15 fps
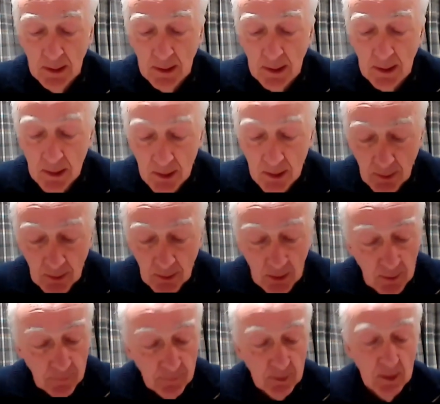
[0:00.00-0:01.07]
He is a
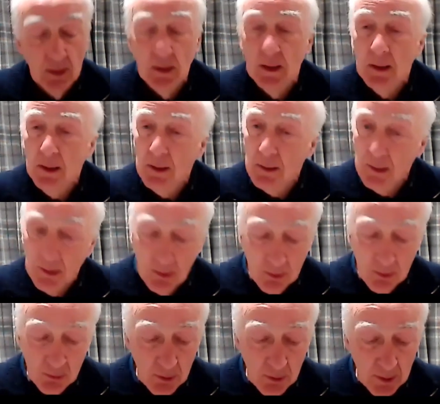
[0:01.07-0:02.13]
thief and a
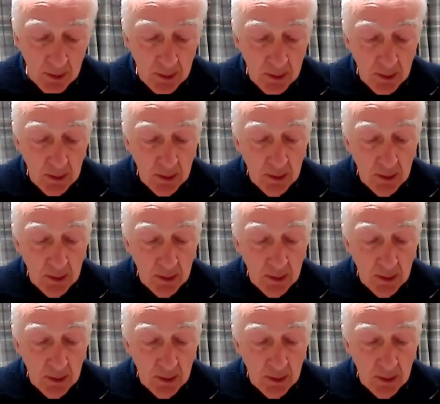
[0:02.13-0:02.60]
destroyer